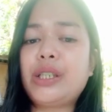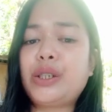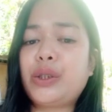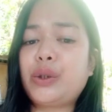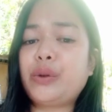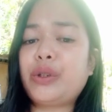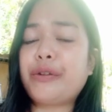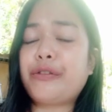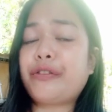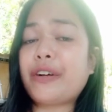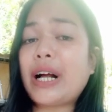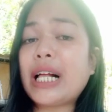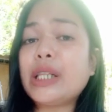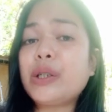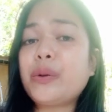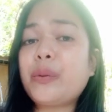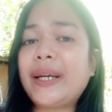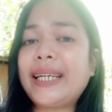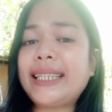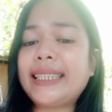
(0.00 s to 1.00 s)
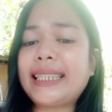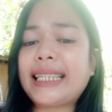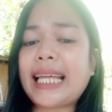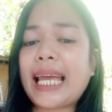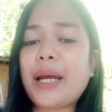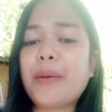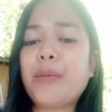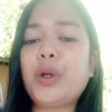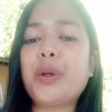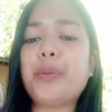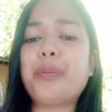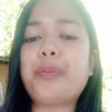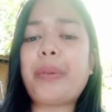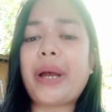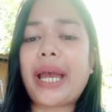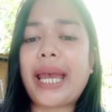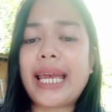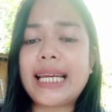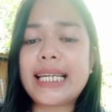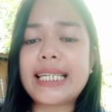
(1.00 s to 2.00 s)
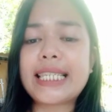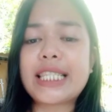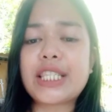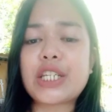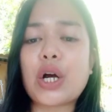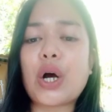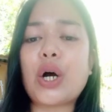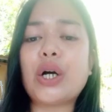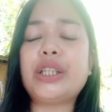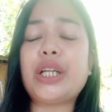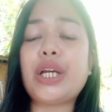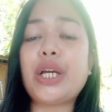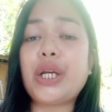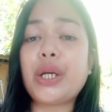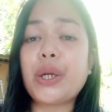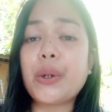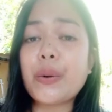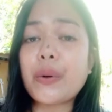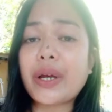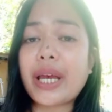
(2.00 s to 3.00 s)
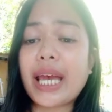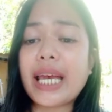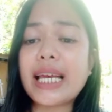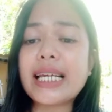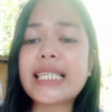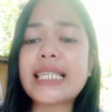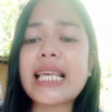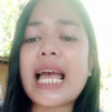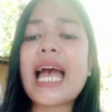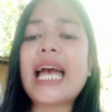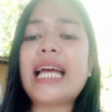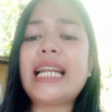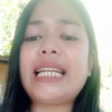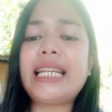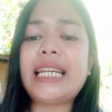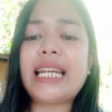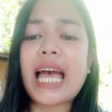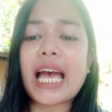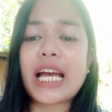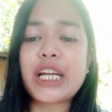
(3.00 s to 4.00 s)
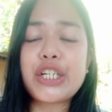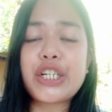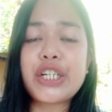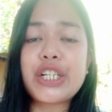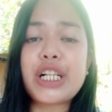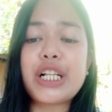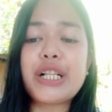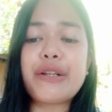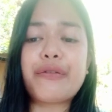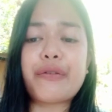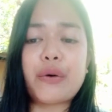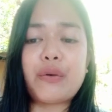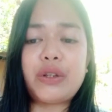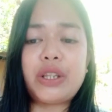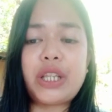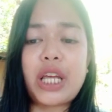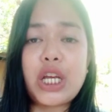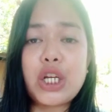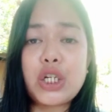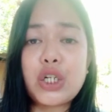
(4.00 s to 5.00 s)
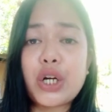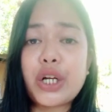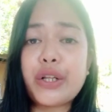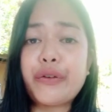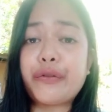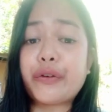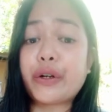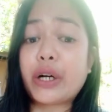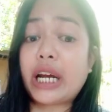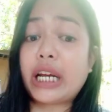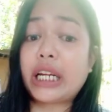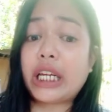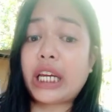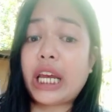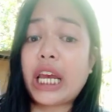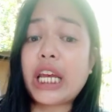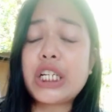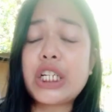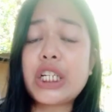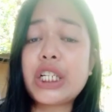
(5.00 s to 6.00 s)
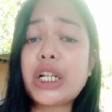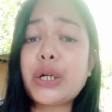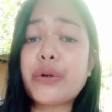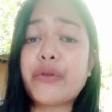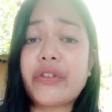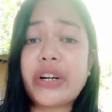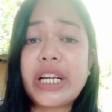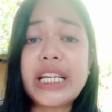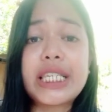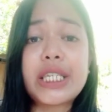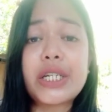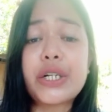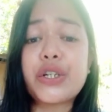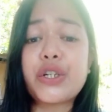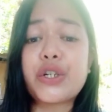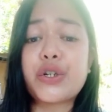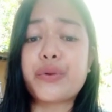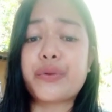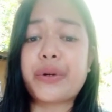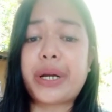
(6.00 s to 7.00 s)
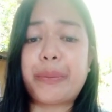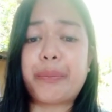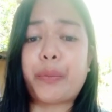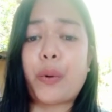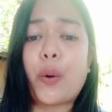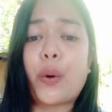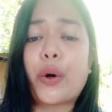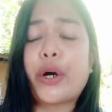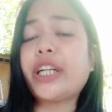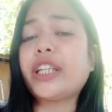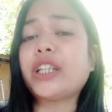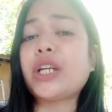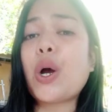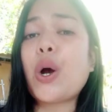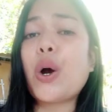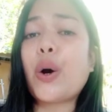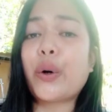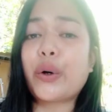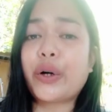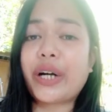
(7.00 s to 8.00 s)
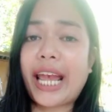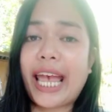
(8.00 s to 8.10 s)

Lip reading: So the following table based on the UK's National Foundation for Educational Research Report or